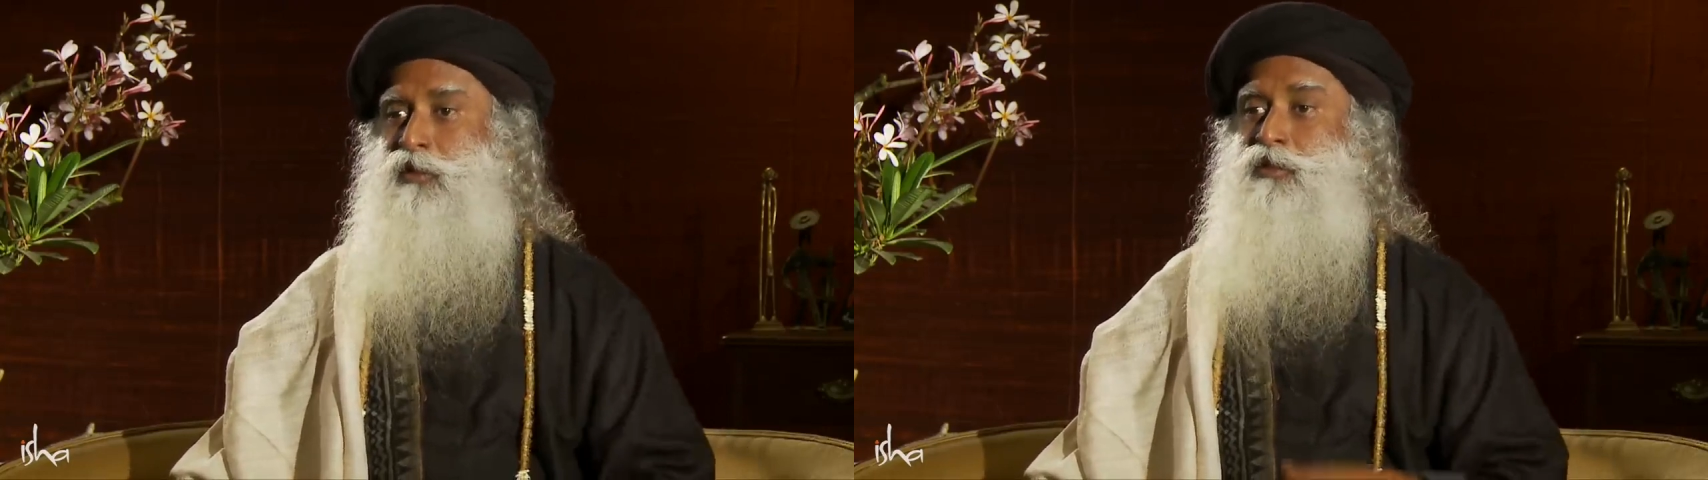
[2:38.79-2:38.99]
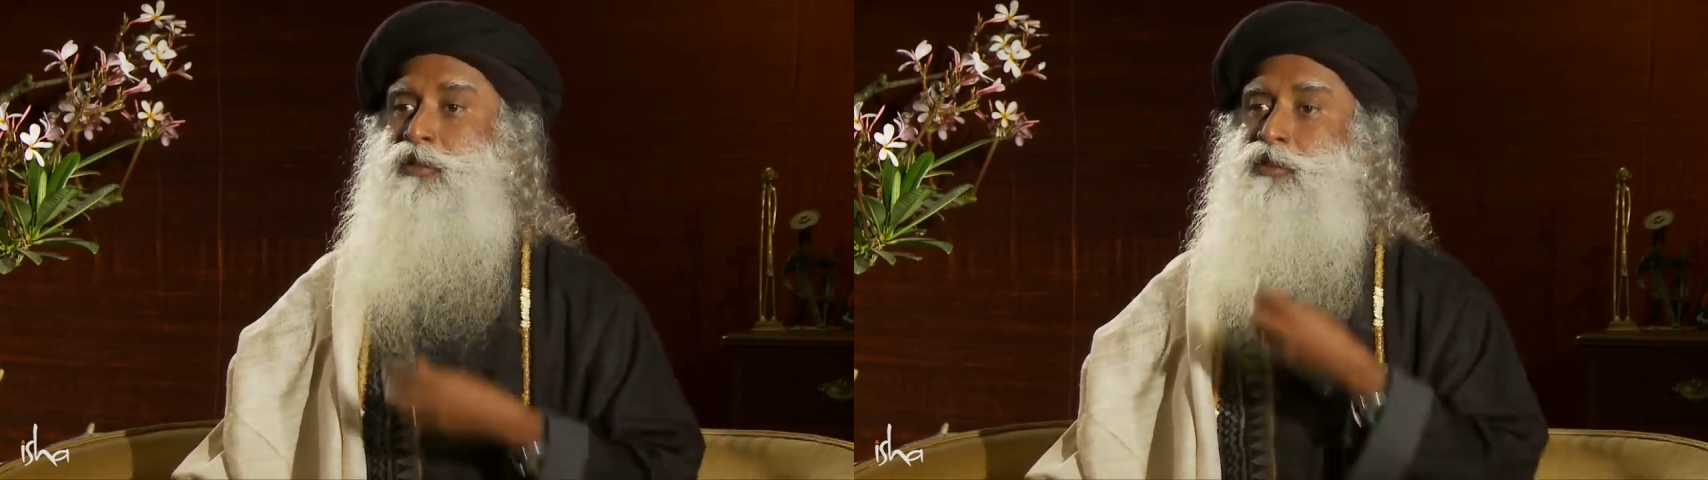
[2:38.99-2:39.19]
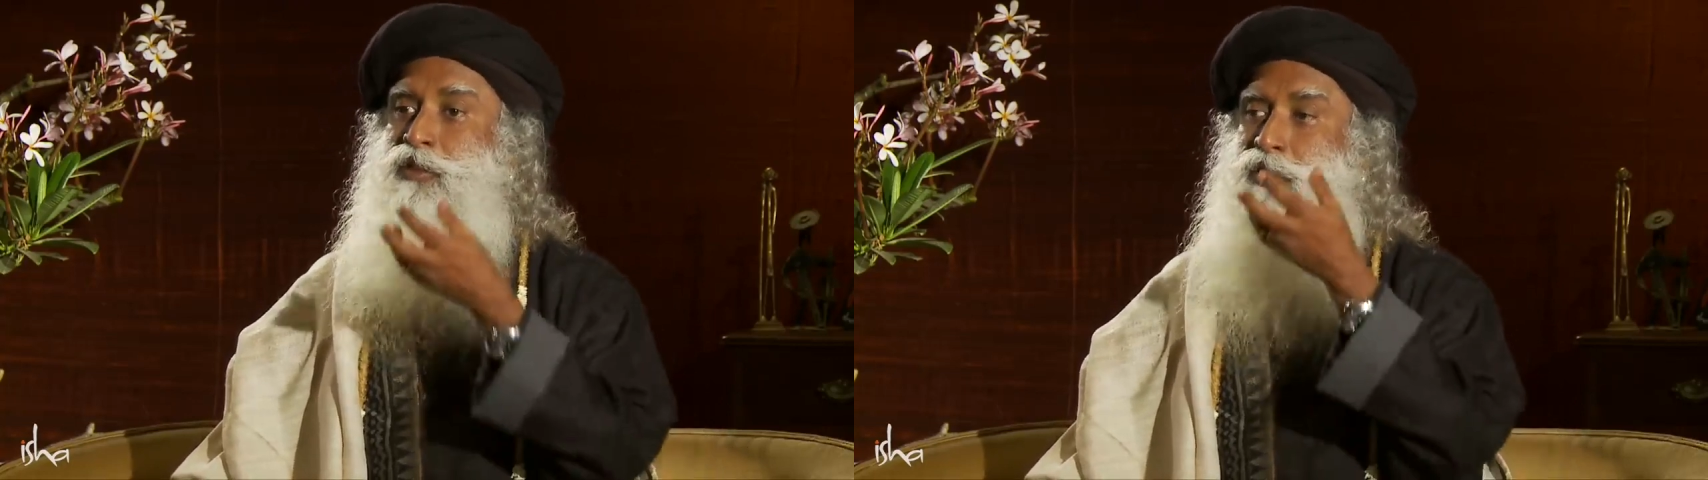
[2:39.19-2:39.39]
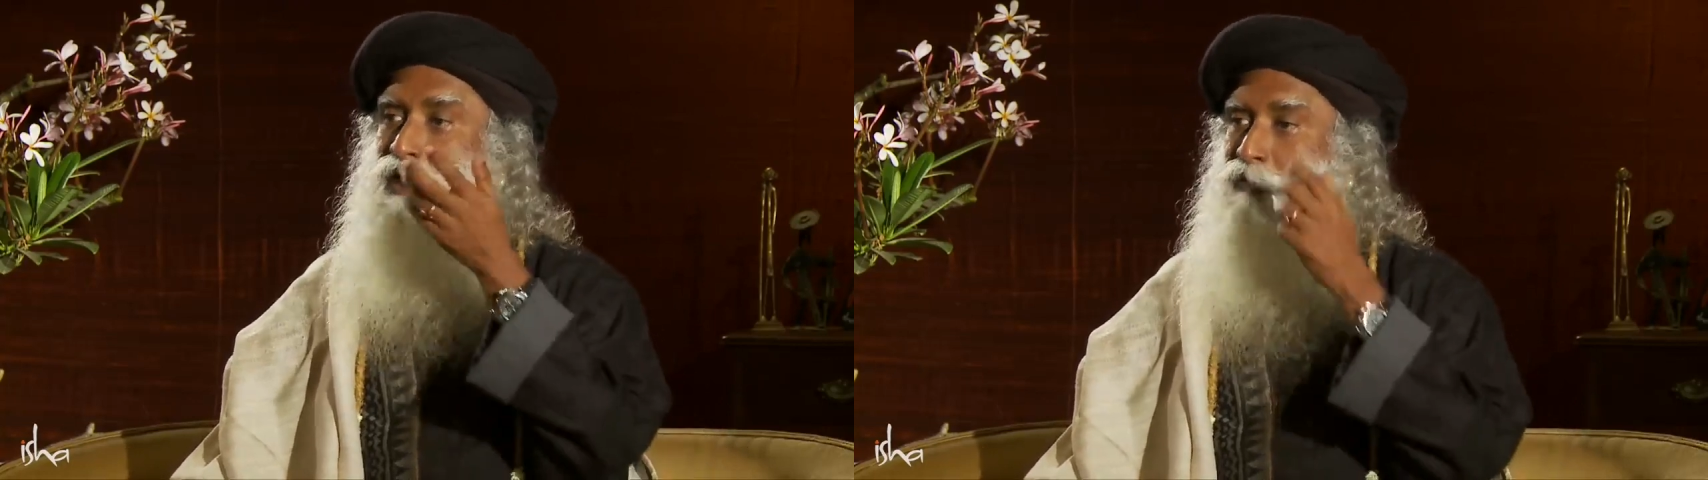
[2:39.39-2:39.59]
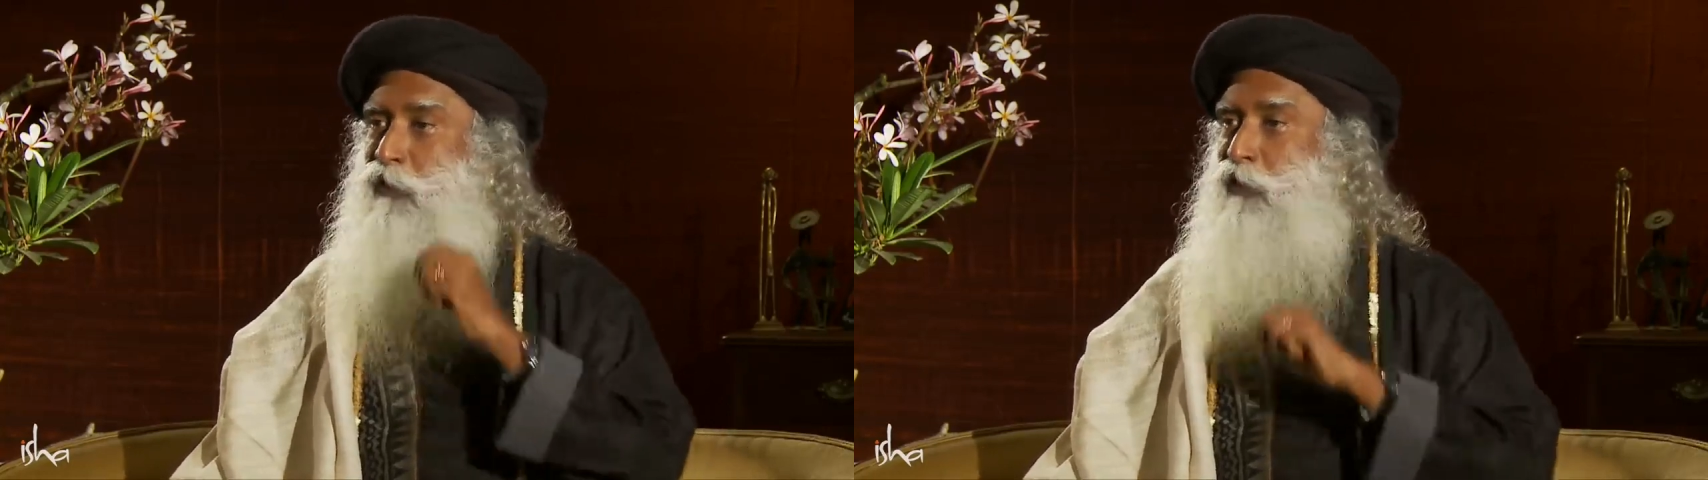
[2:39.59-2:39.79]
The
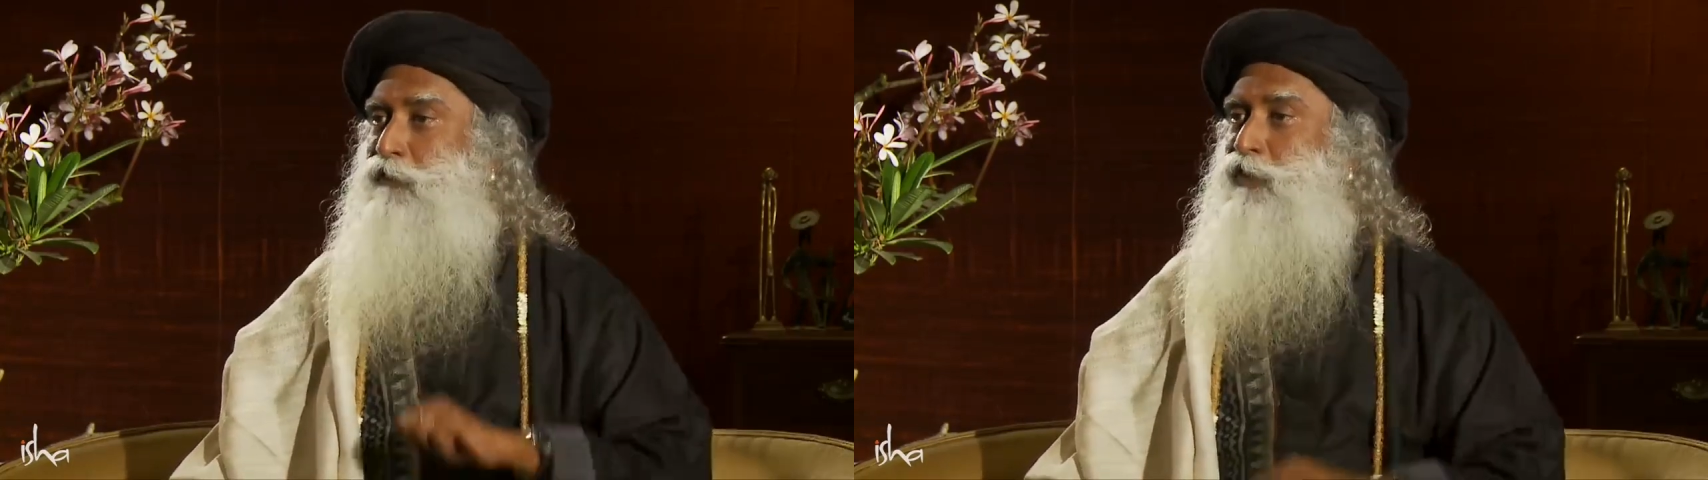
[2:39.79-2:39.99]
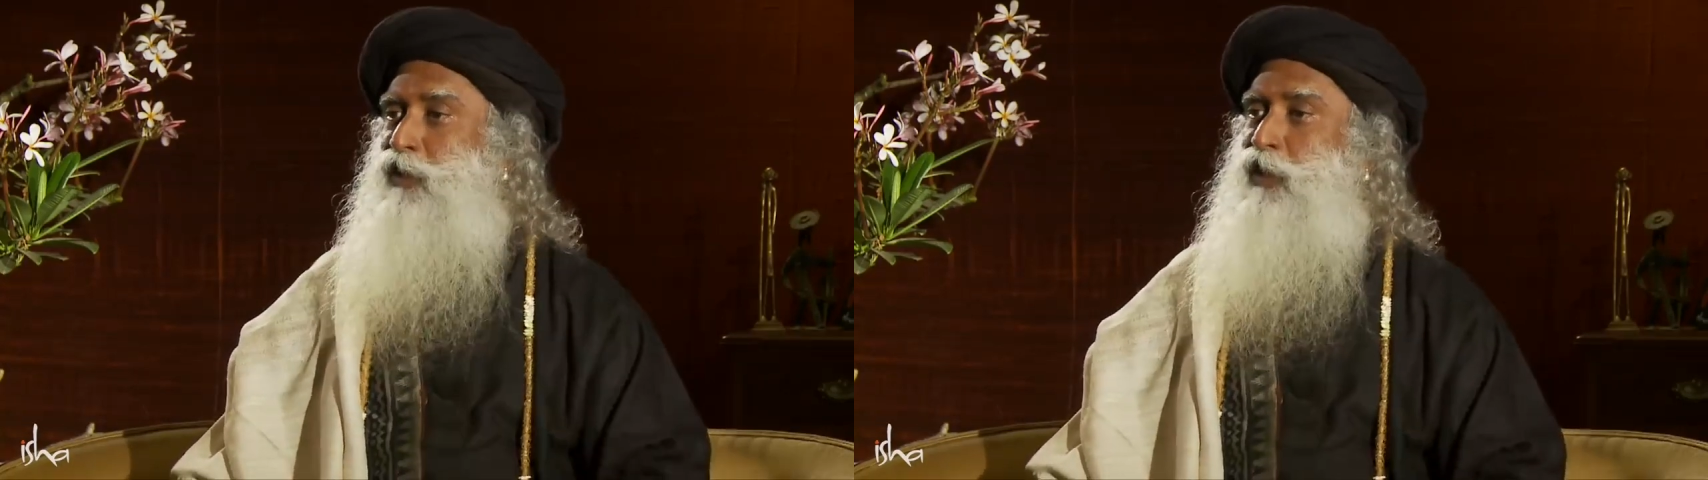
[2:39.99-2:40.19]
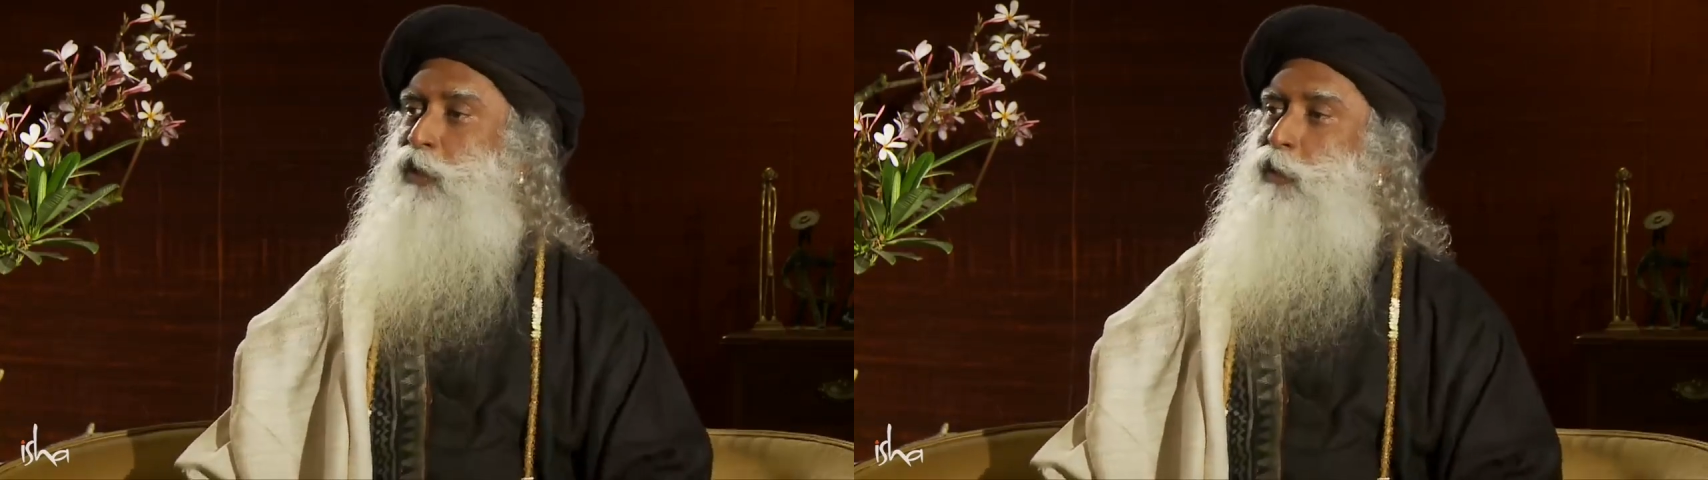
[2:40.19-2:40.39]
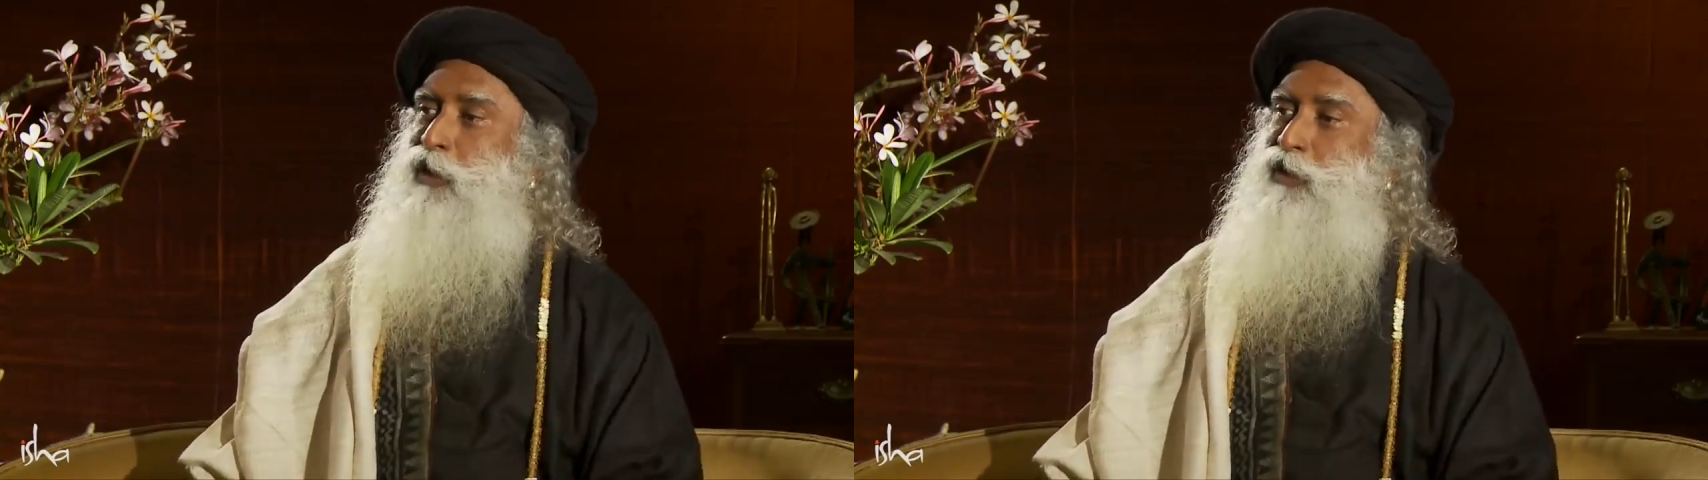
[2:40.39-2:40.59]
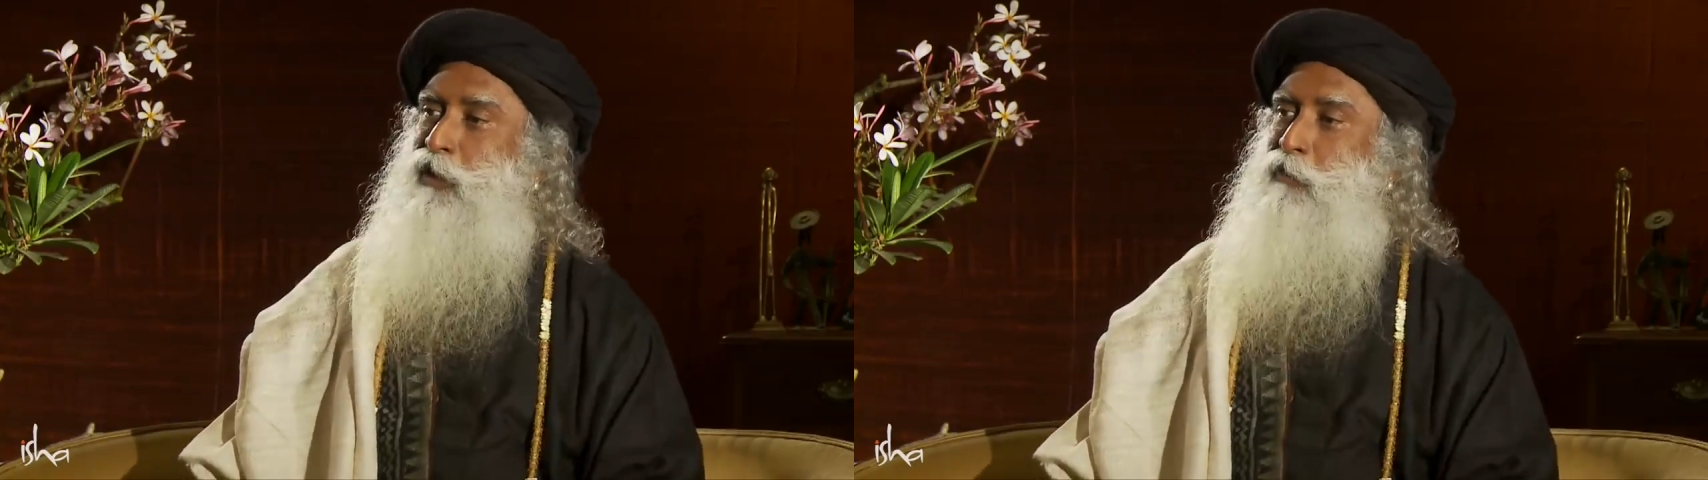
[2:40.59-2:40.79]
traditional way of checking
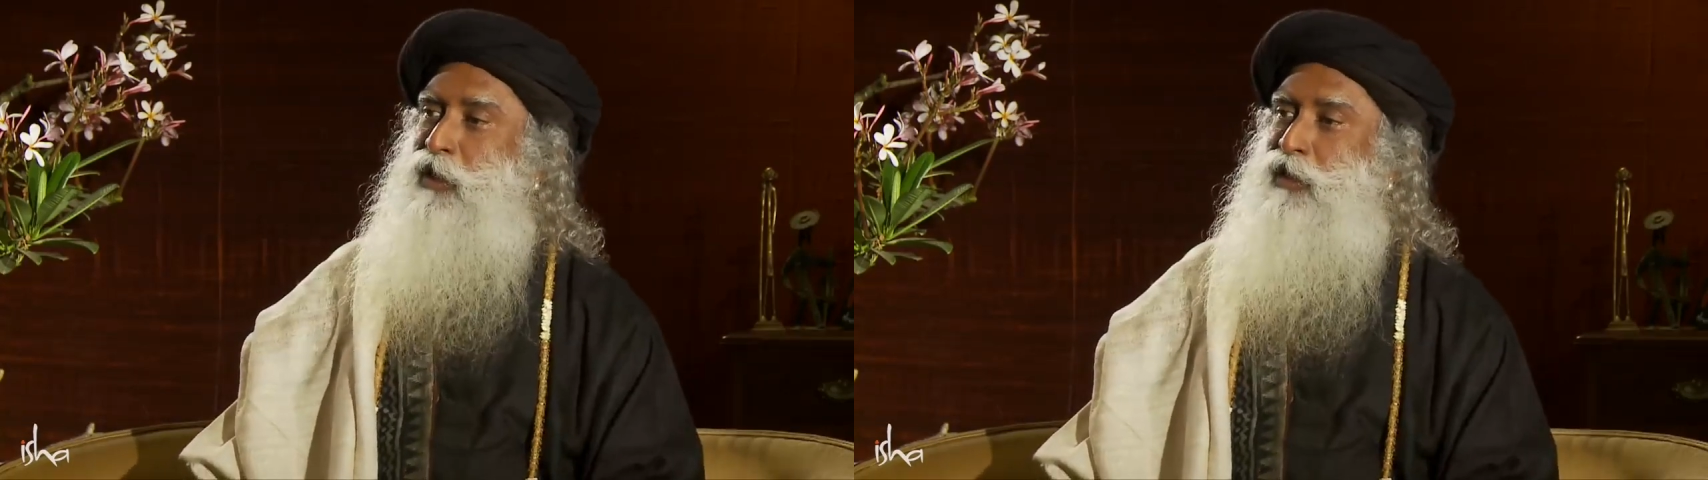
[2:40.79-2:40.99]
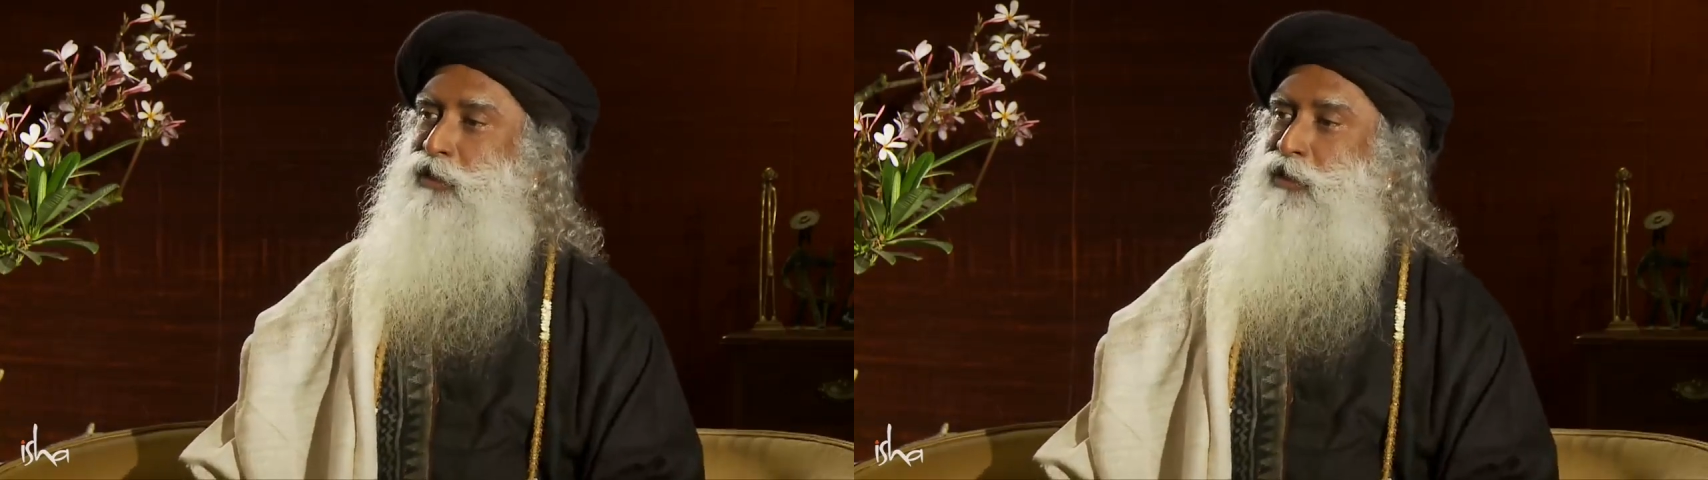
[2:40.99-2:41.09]
whether somebody